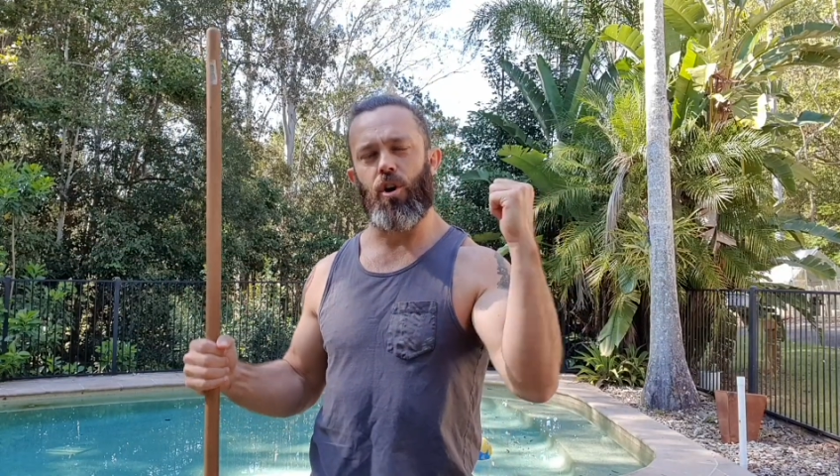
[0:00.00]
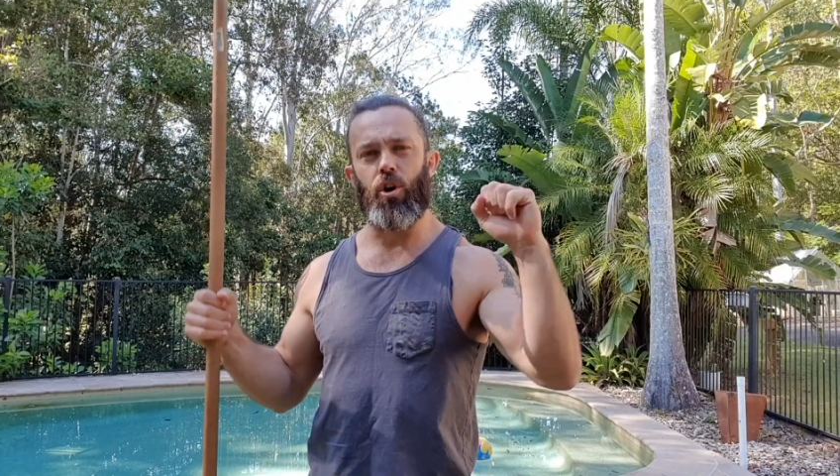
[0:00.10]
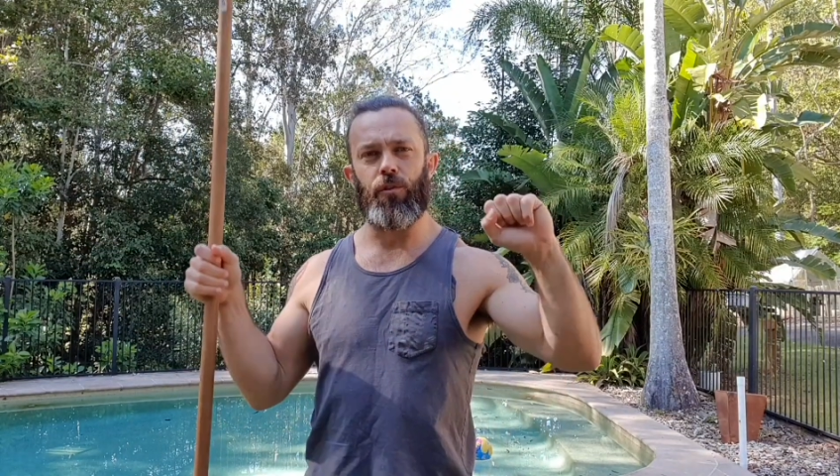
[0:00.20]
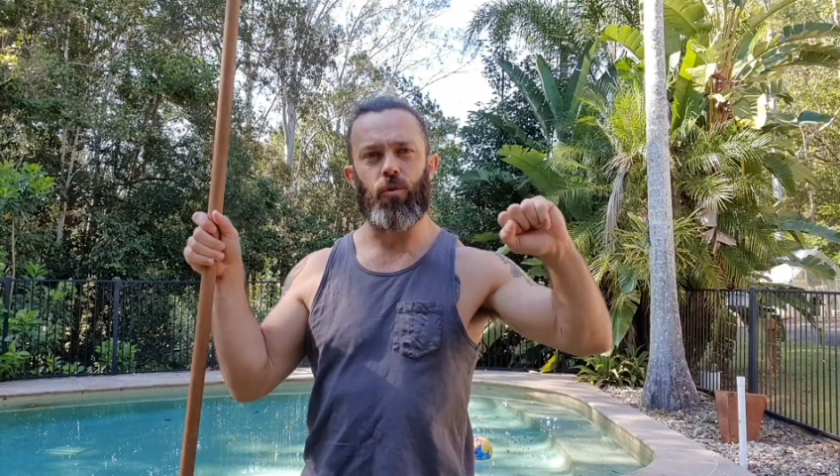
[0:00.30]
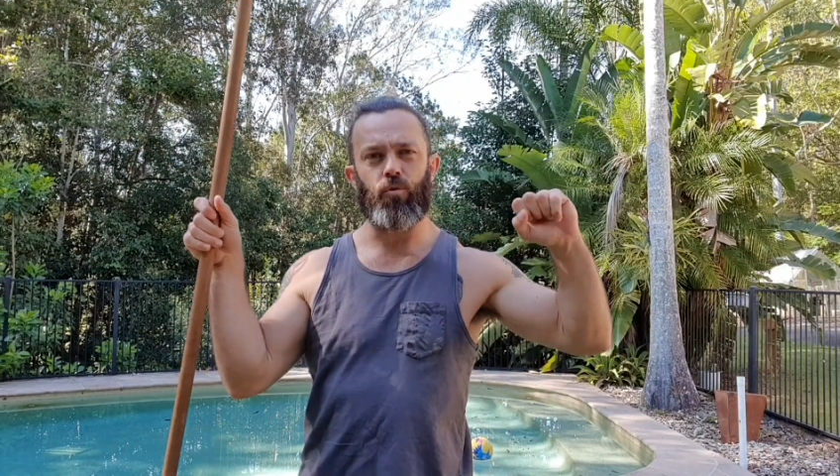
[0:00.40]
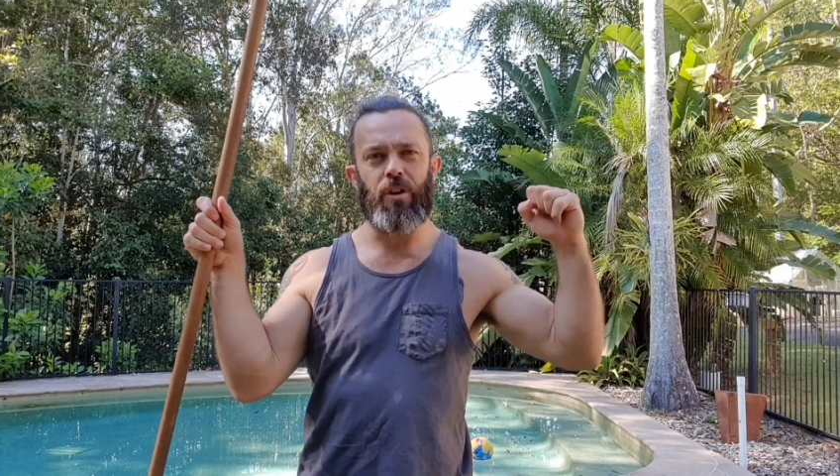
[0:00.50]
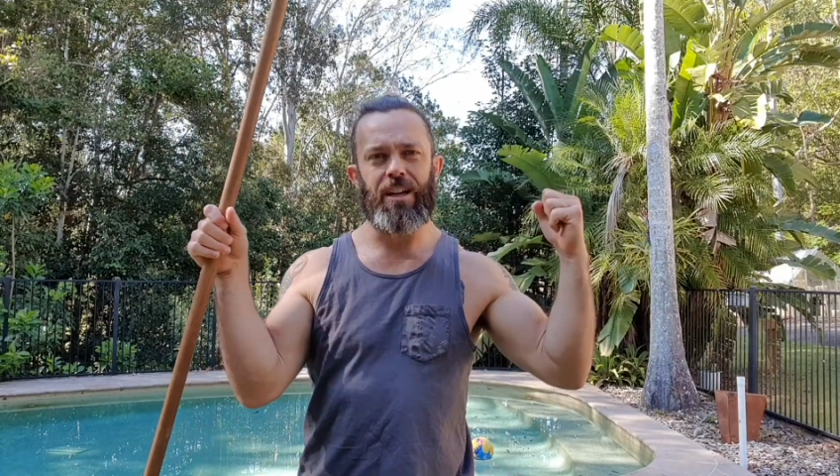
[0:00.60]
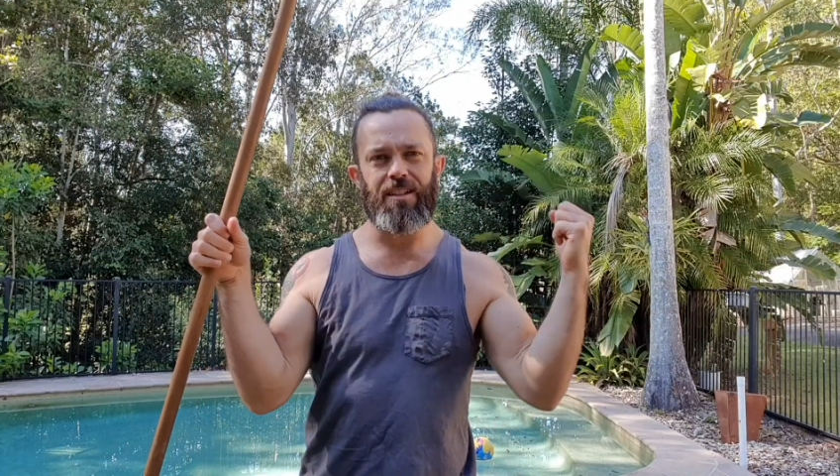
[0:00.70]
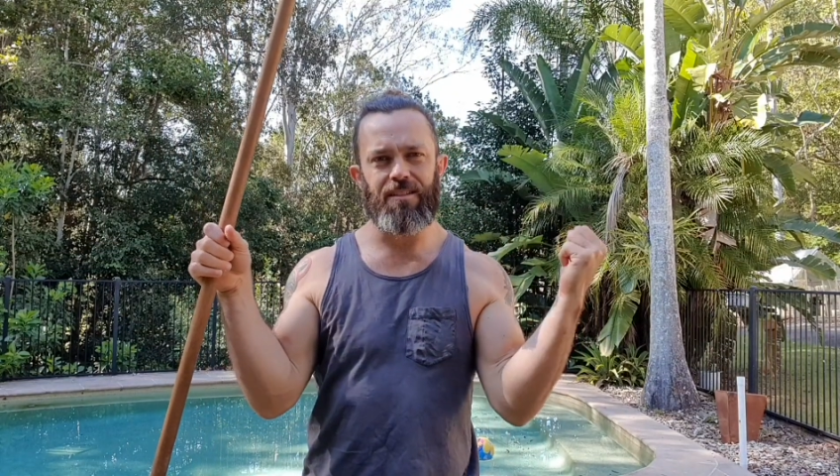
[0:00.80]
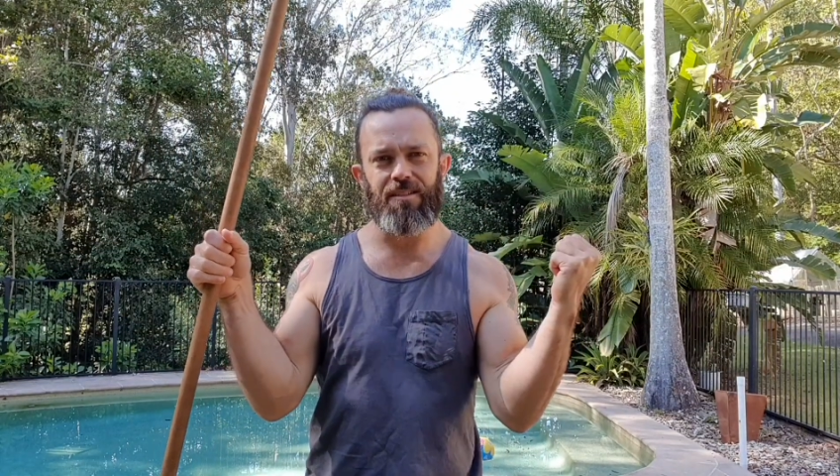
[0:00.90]
on the
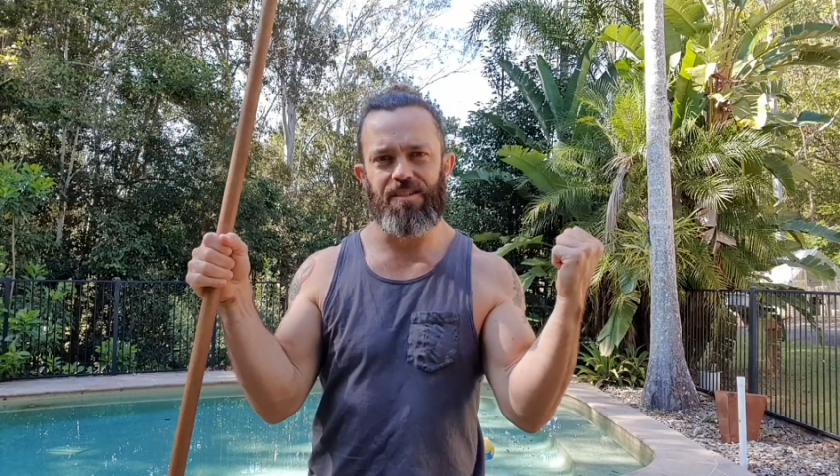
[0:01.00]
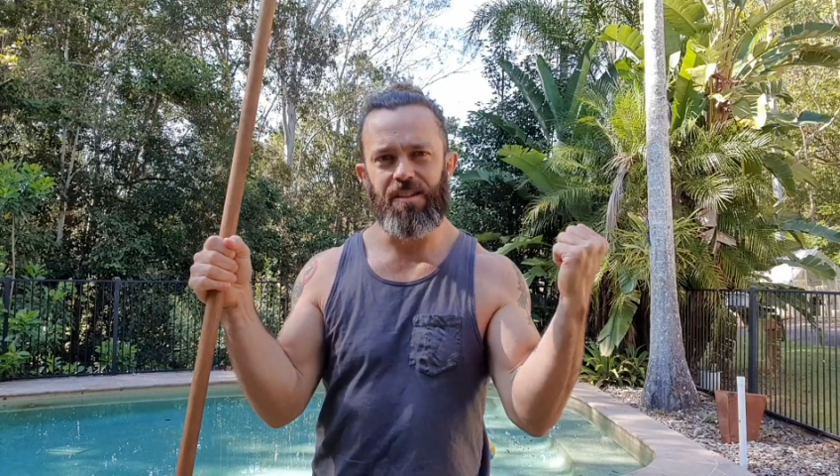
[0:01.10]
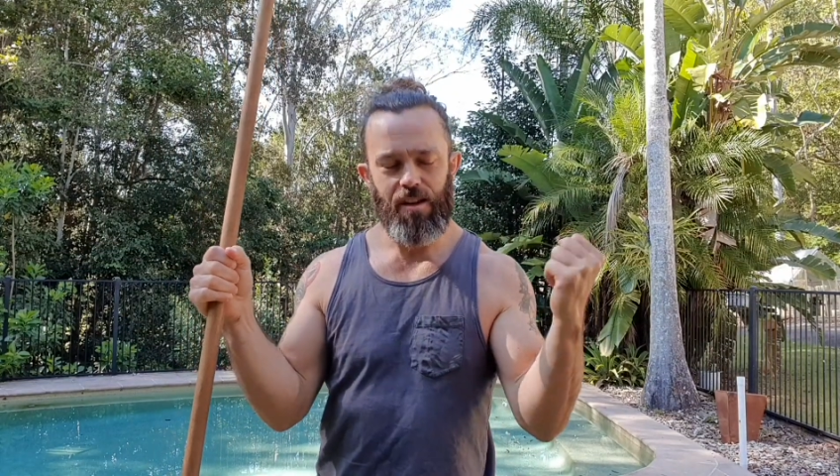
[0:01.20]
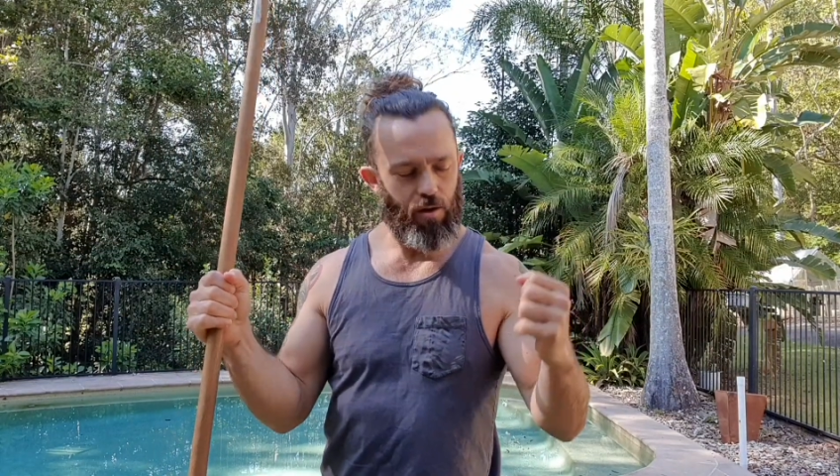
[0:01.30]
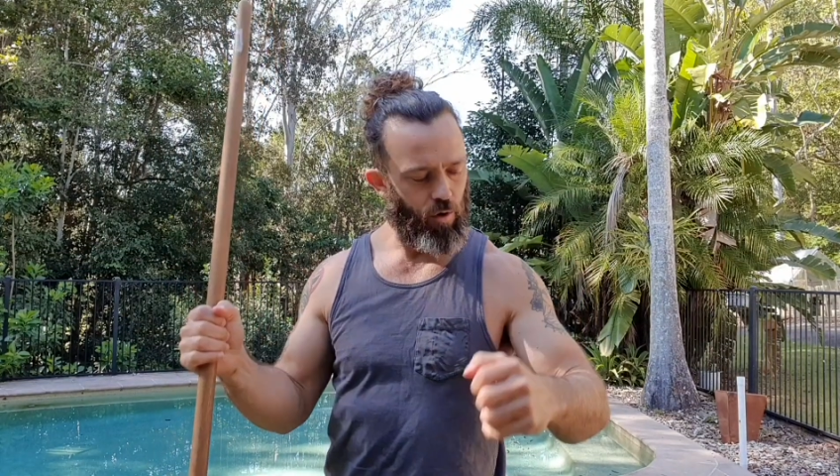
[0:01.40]
rings